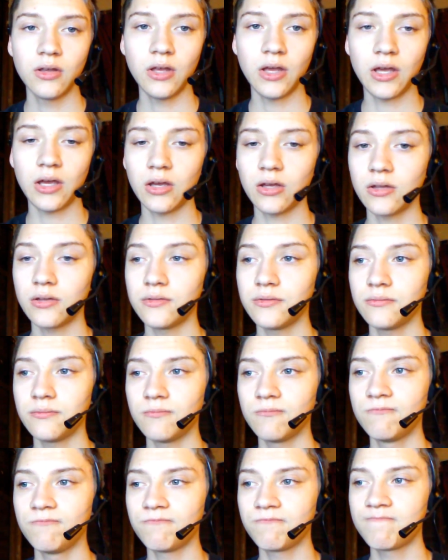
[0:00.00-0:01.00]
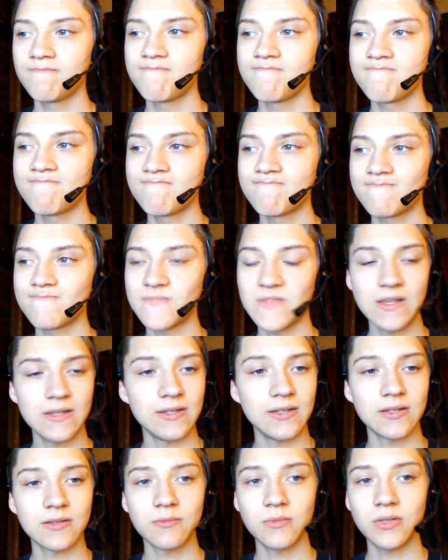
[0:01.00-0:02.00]
And this
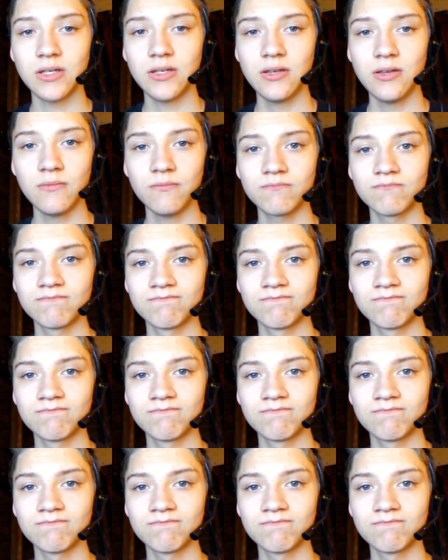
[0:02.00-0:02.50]
is me